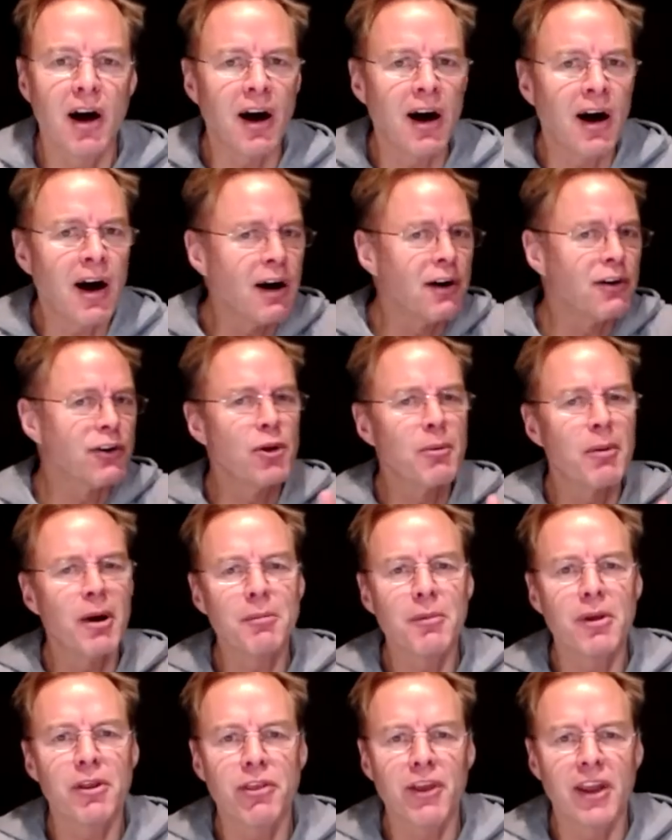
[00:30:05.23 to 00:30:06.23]
You might be
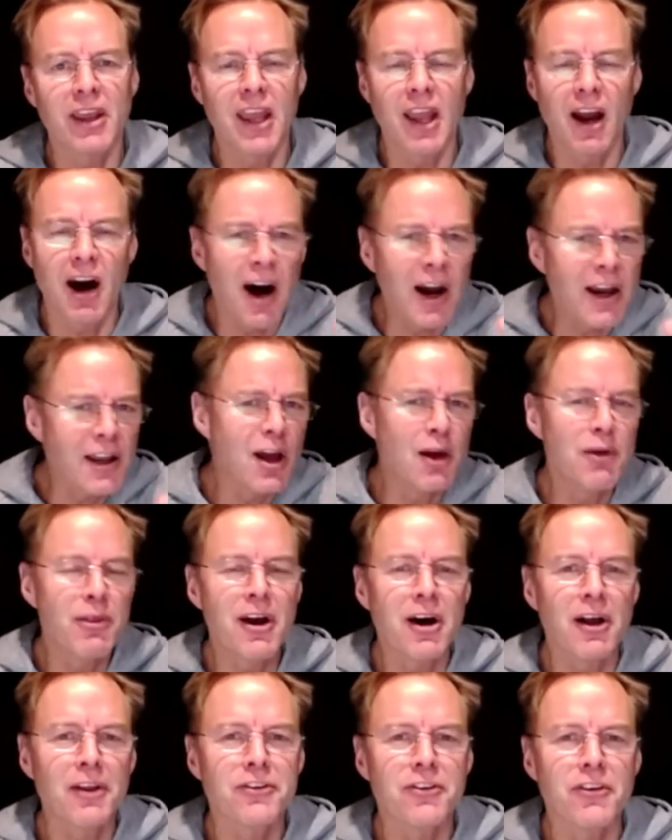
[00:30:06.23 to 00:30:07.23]
thinking, I know the answer
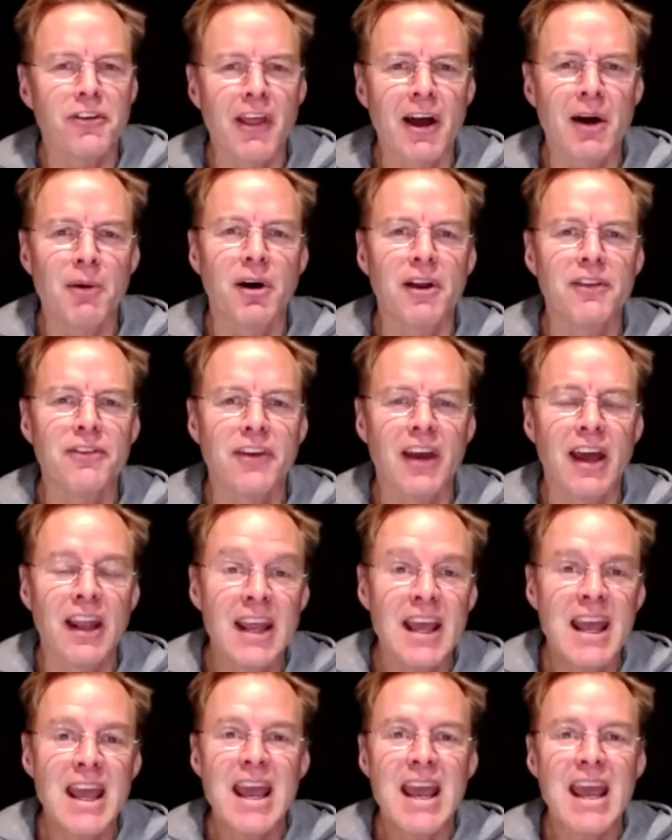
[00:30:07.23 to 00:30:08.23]
to that one, Ted.
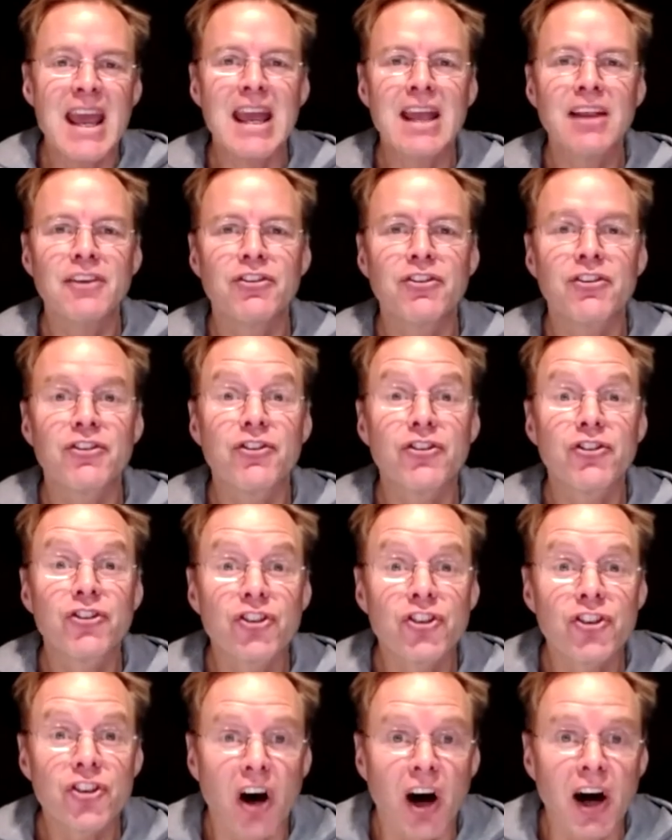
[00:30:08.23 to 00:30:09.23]
It's
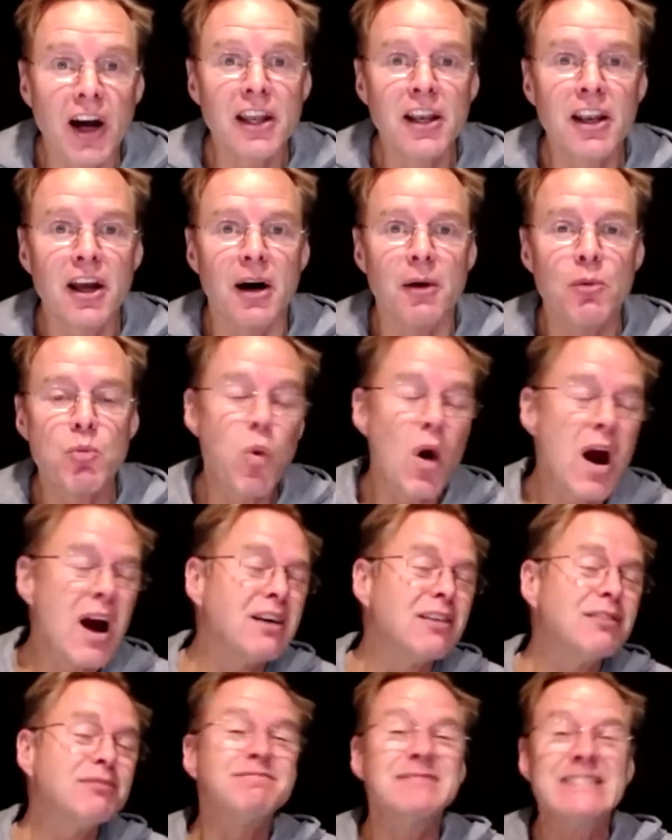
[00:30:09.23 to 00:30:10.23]
China. Well,
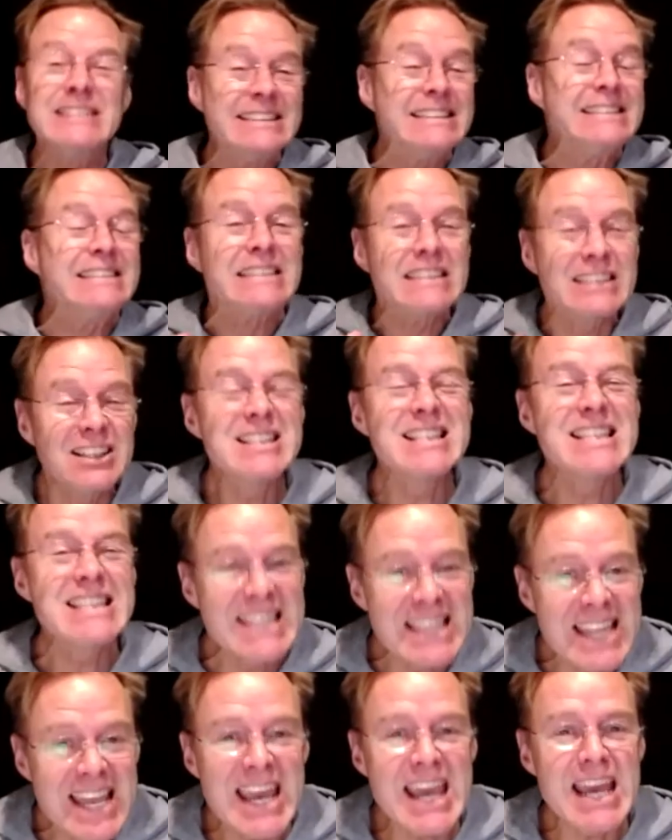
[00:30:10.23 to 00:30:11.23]
you'd
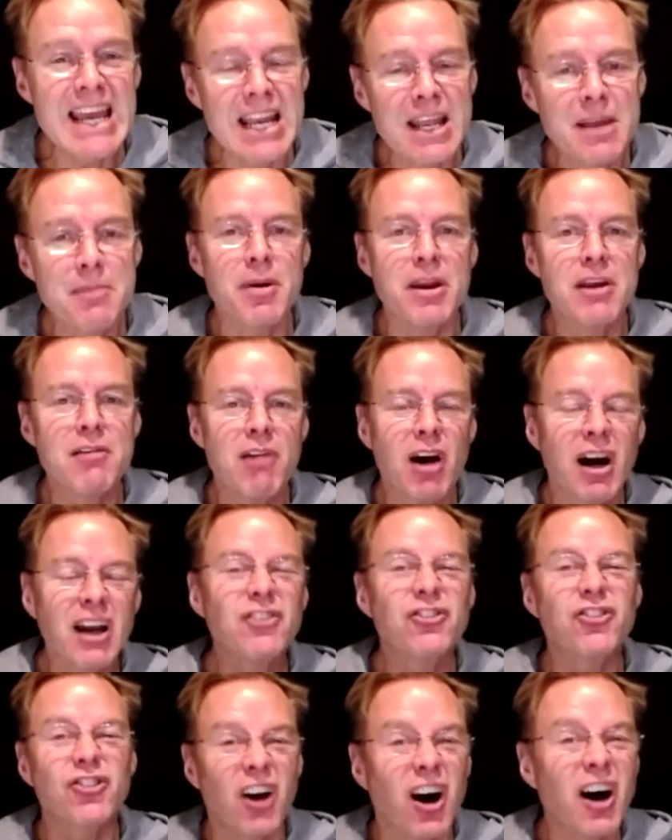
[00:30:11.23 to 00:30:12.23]
nearly be right.
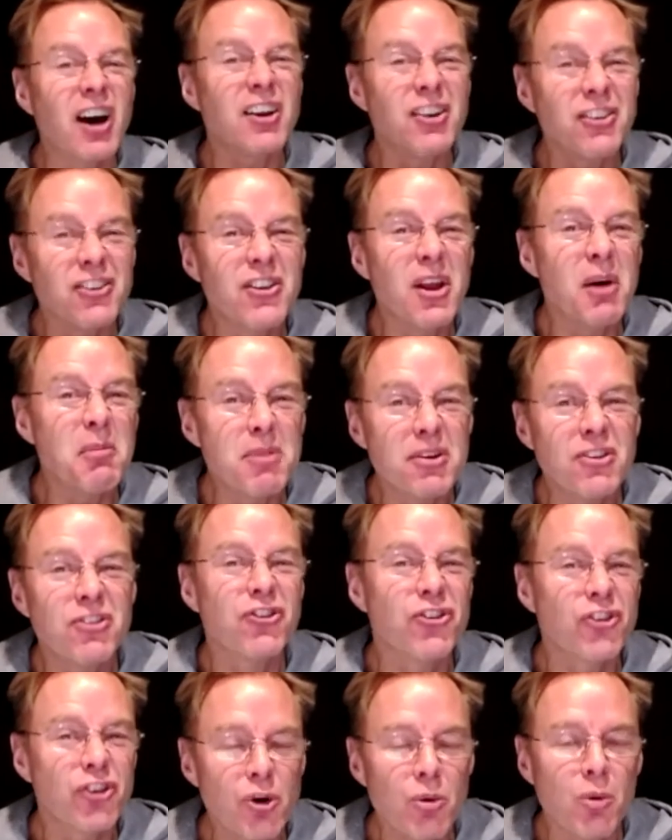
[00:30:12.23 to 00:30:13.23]
China's number
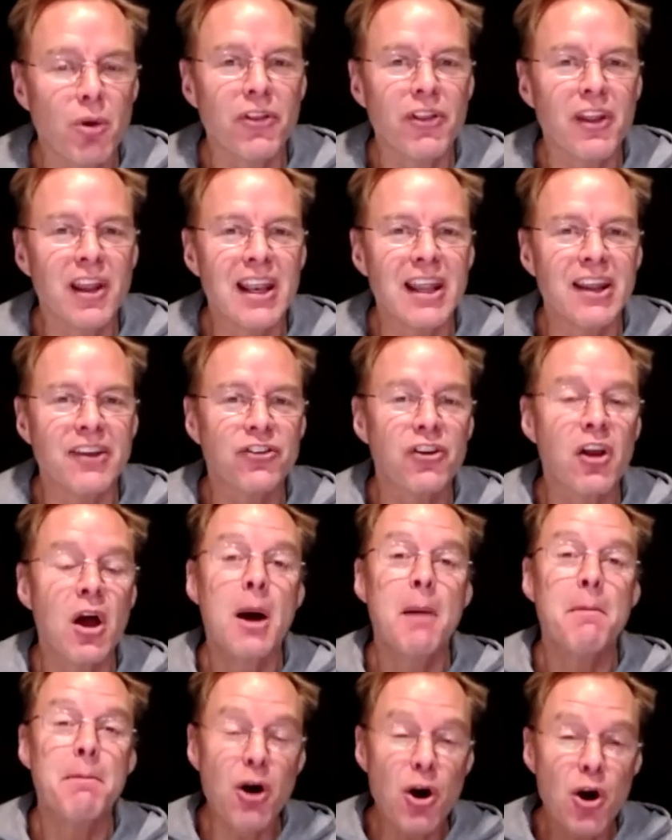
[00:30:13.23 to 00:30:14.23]
2 on the list.
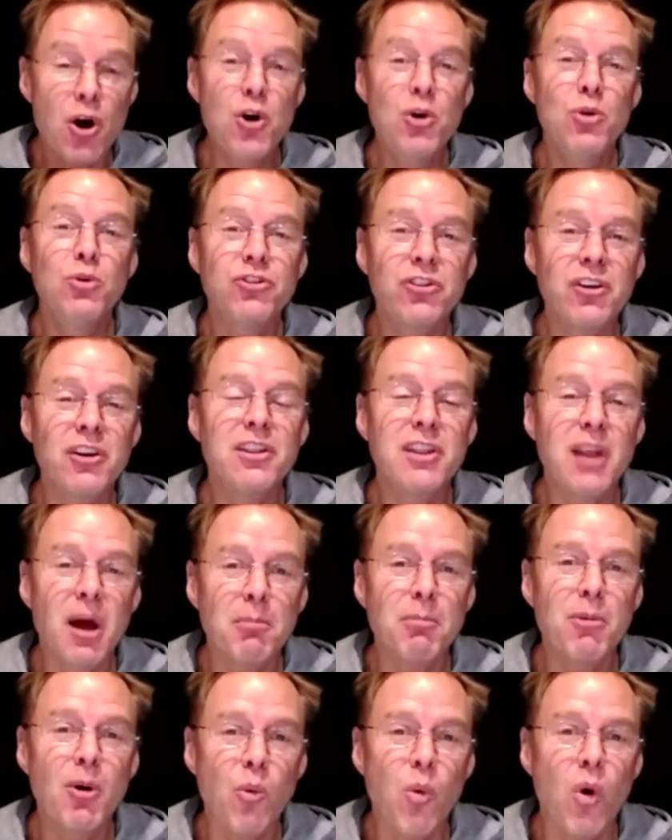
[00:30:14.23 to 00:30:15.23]
But who's at number
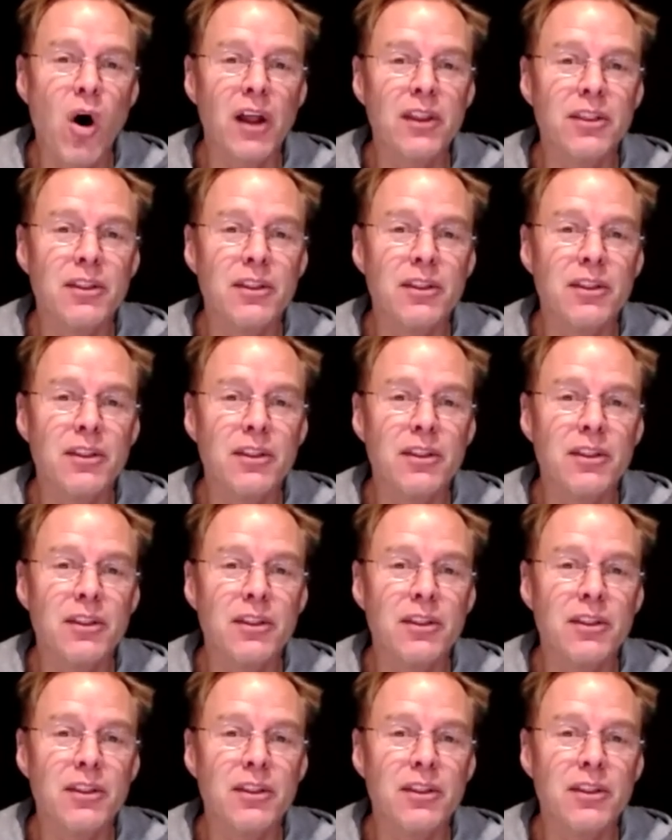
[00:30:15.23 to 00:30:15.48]
1?